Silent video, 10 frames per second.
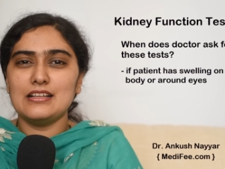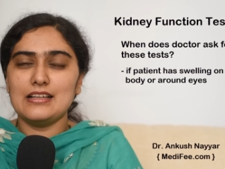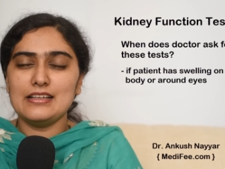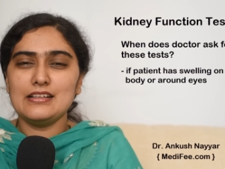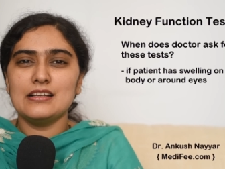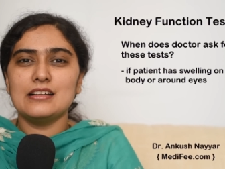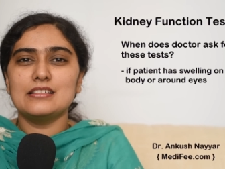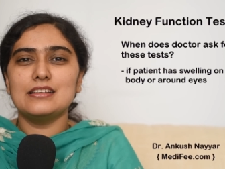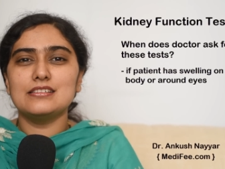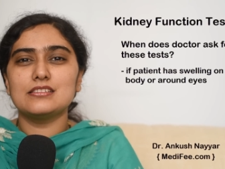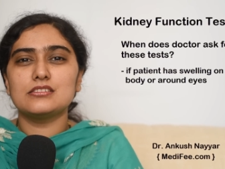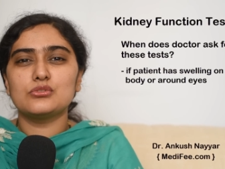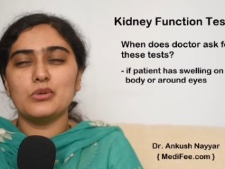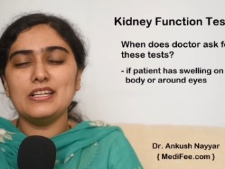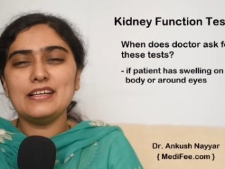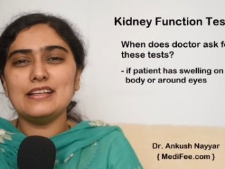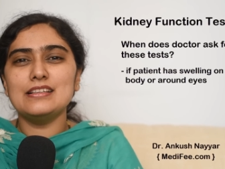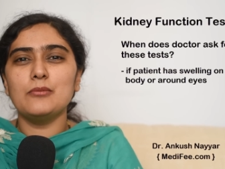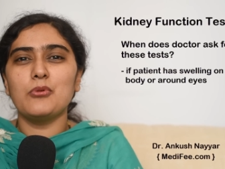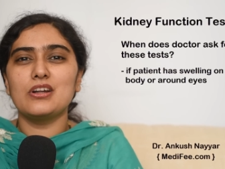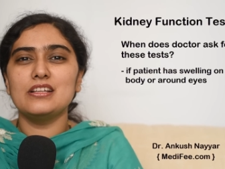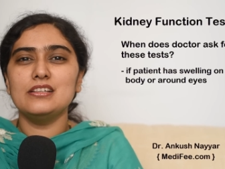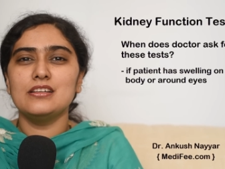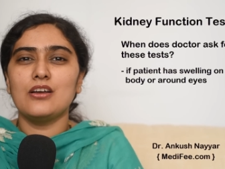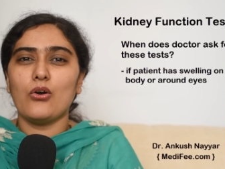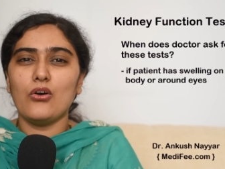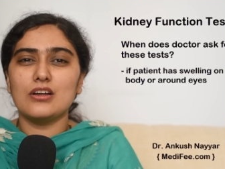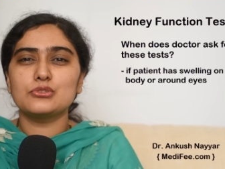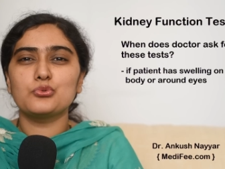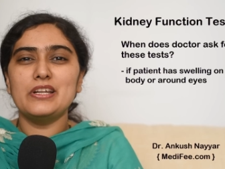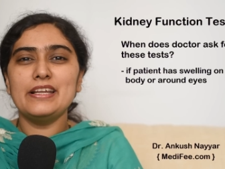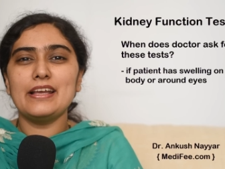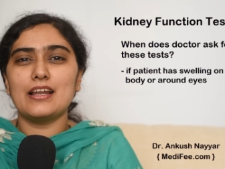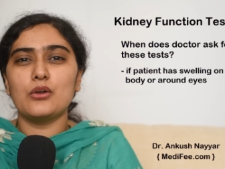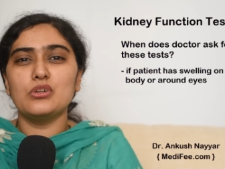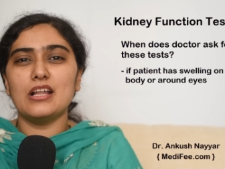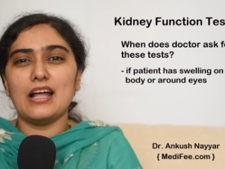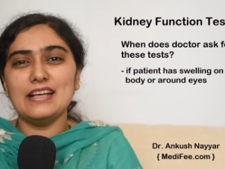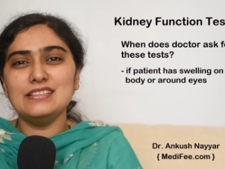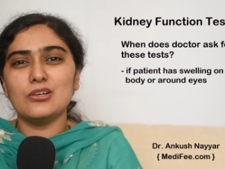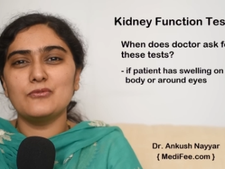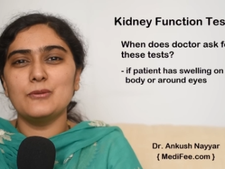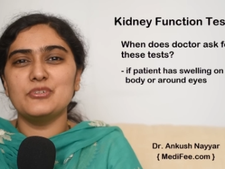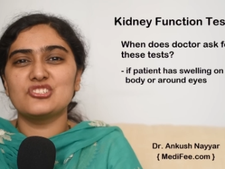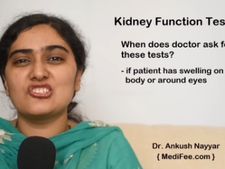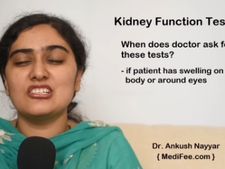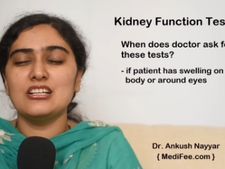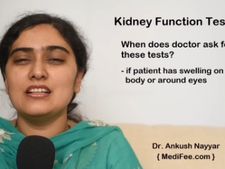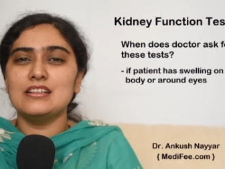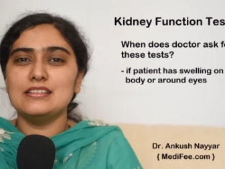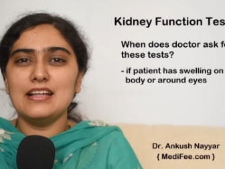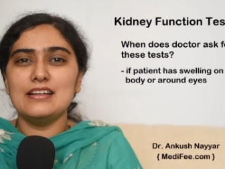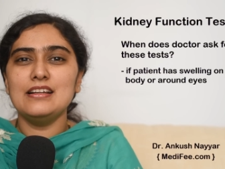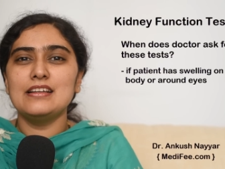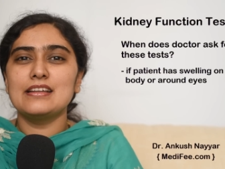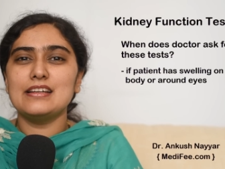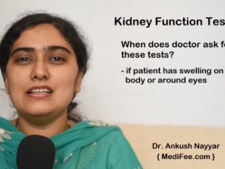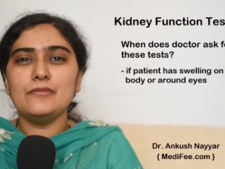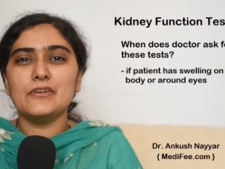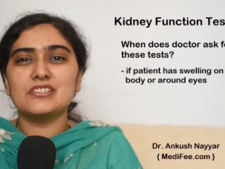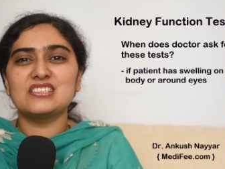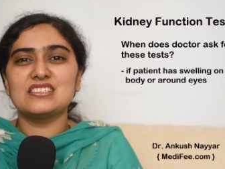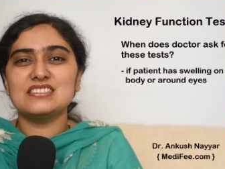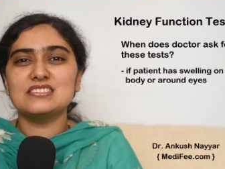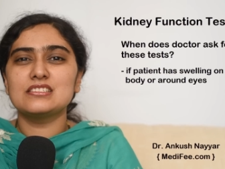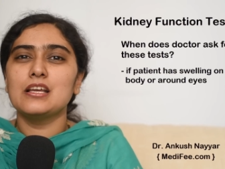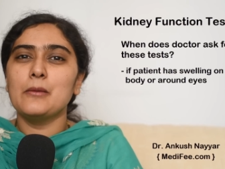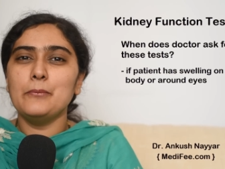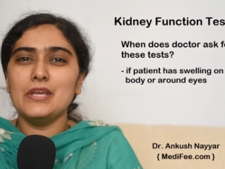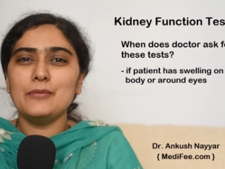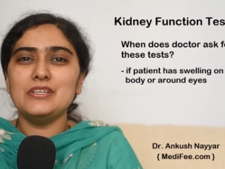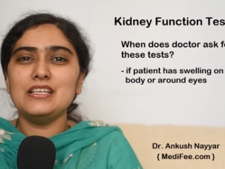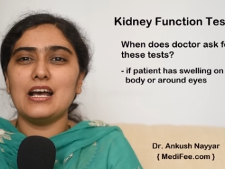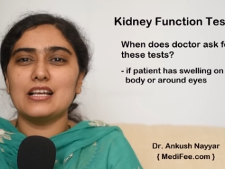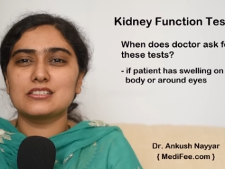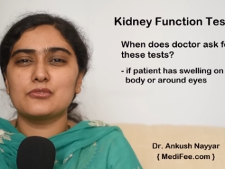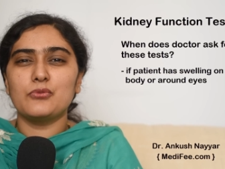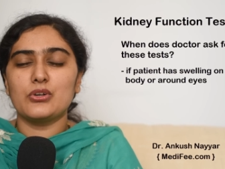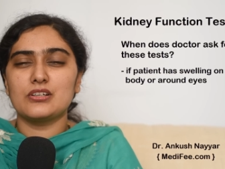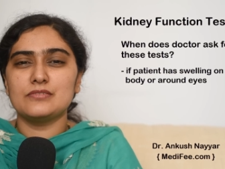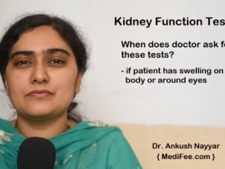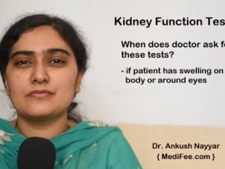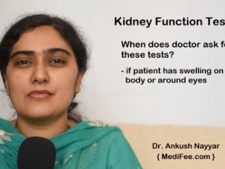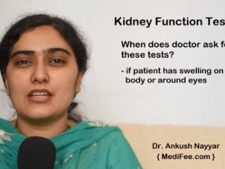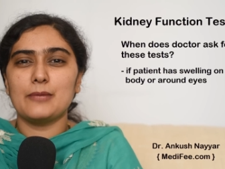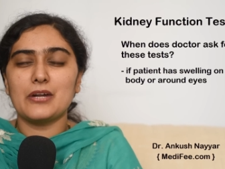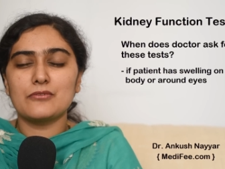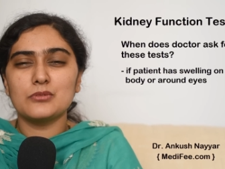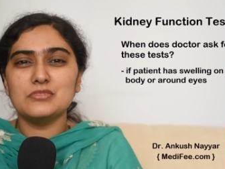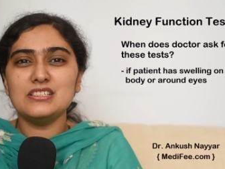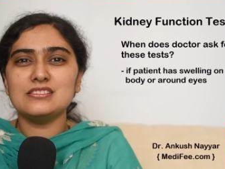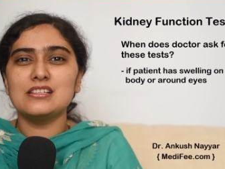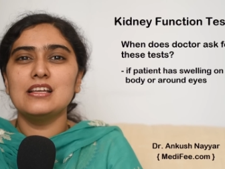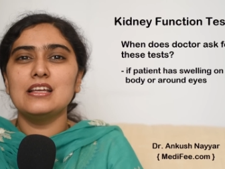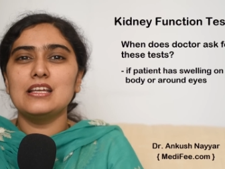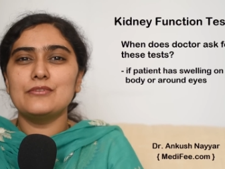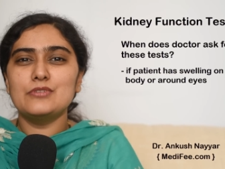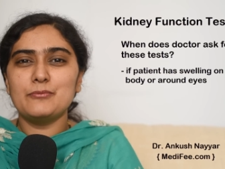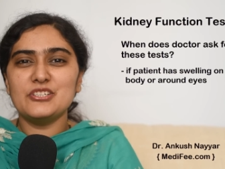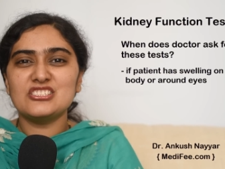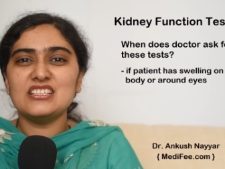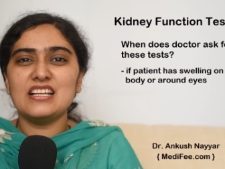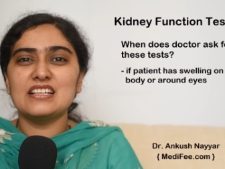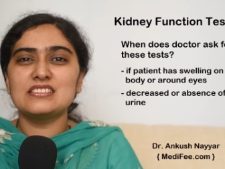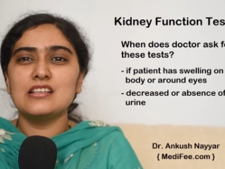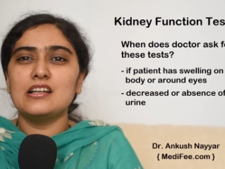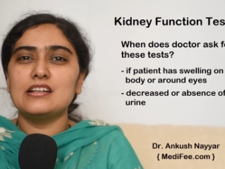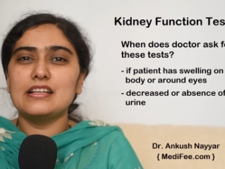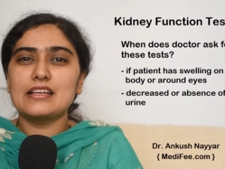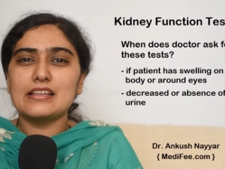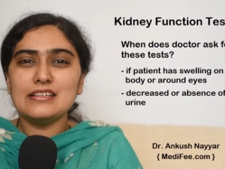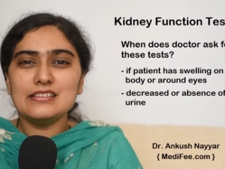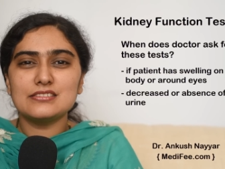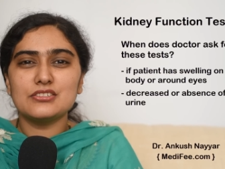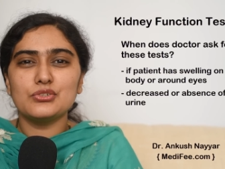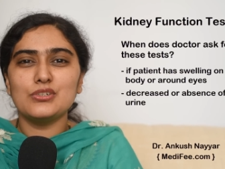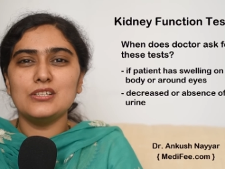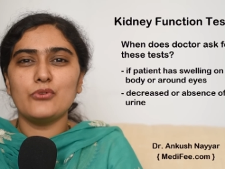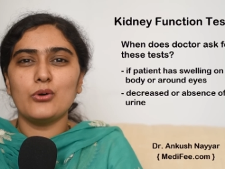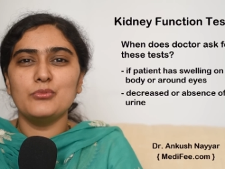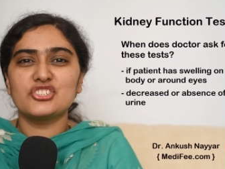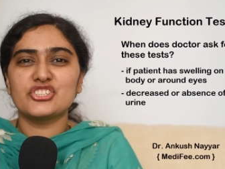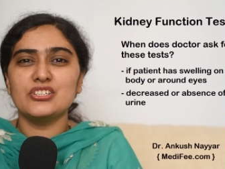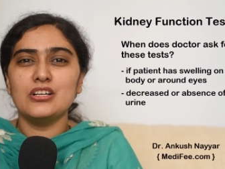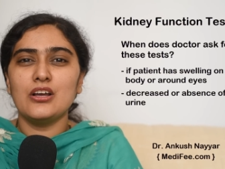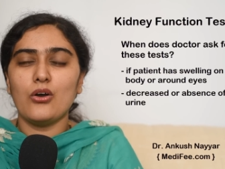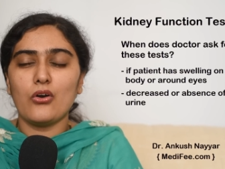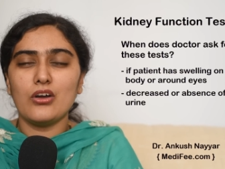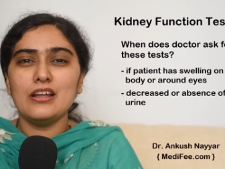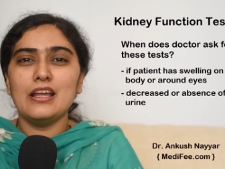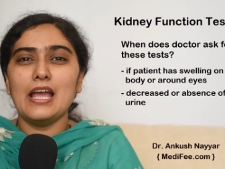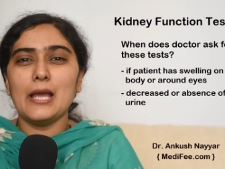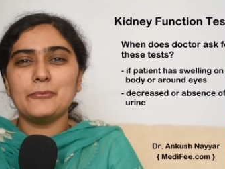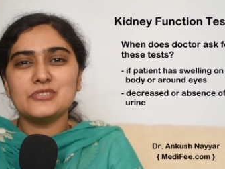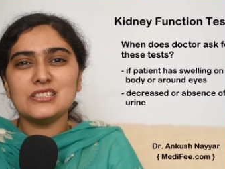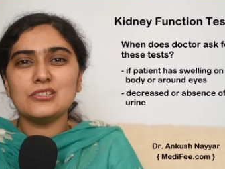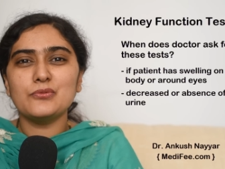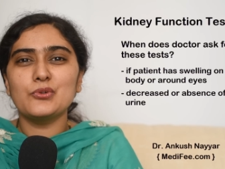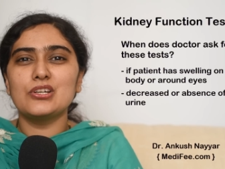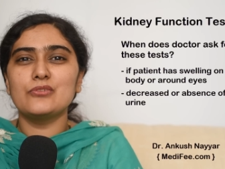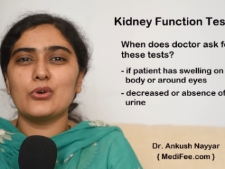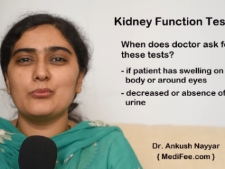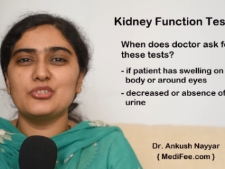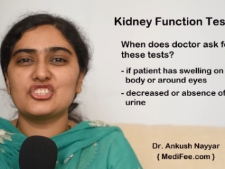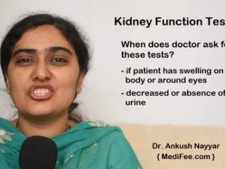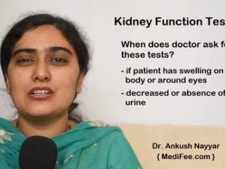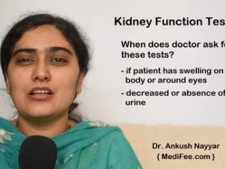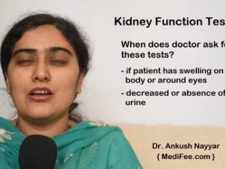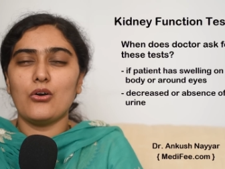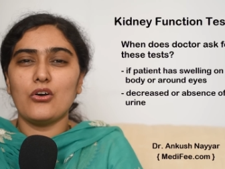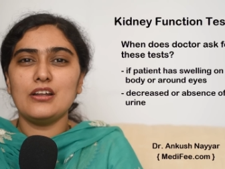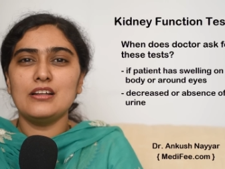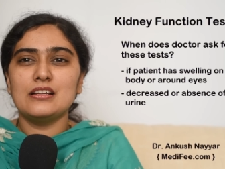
like there is a swelling in the body or swelling around the eyes of the patient, then kidney function tests may be asked for. Apart from this, if the patient has decreased urine formation or absence of urine formation or